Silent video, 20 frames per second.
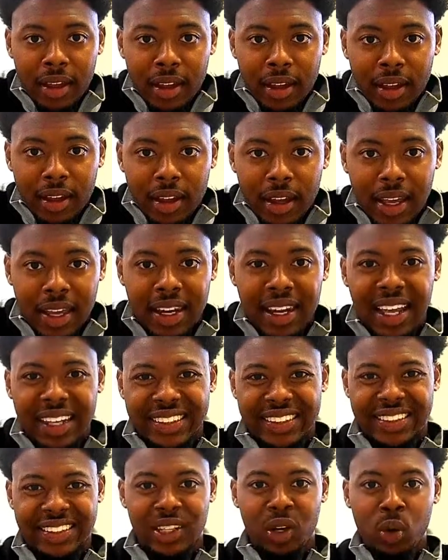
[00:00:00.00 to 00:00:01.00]
and I
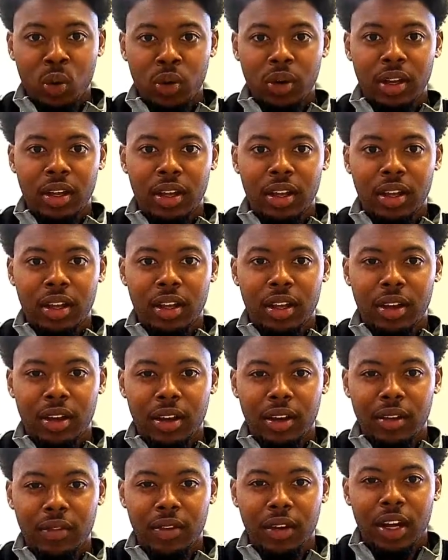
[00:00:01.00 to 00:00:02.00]
sold it
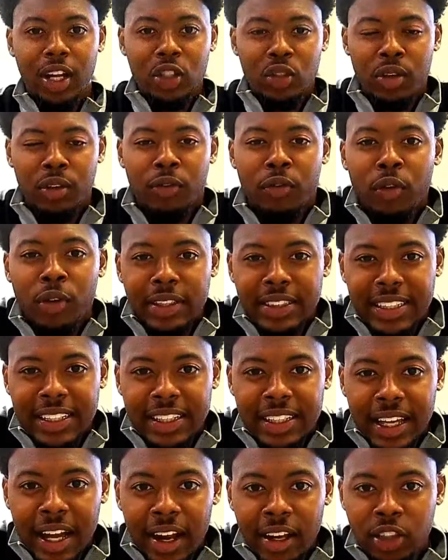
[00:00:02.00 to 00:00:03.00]
for
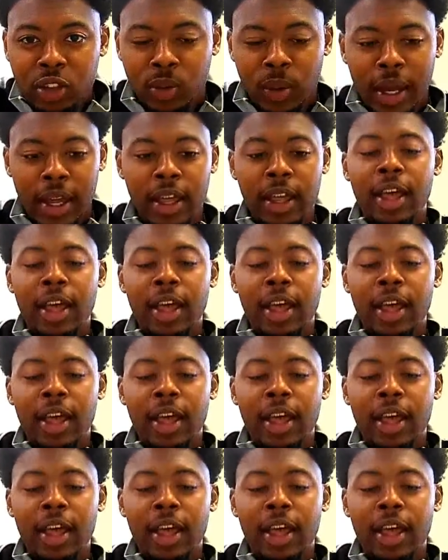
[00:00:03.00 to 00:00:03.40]
$114, right?